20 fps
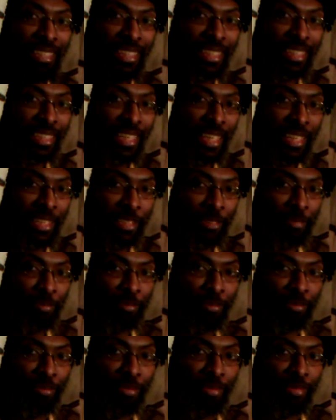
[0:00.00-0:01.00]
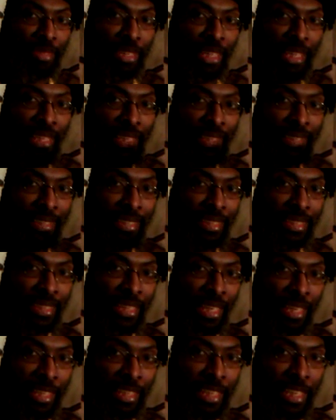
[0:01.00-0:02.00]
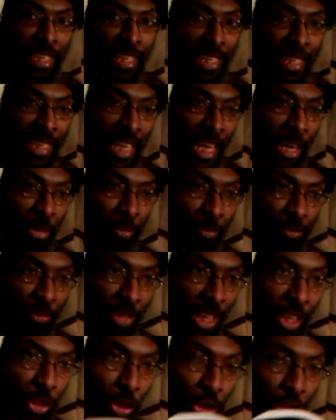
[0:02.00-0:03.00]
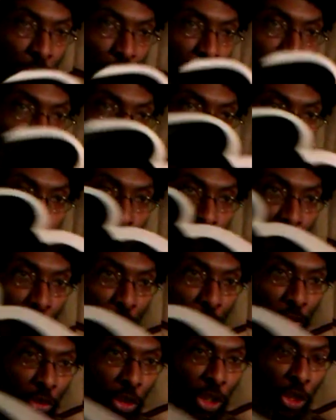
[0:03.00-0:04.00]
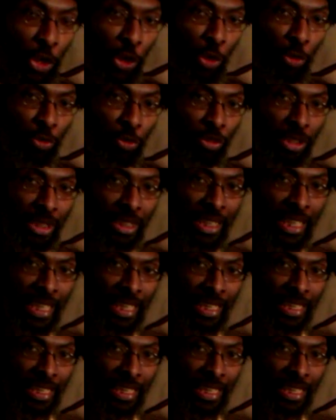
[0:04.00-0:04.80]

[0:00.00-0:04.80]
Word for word: son. His son. Now, in order for us to really fully understand the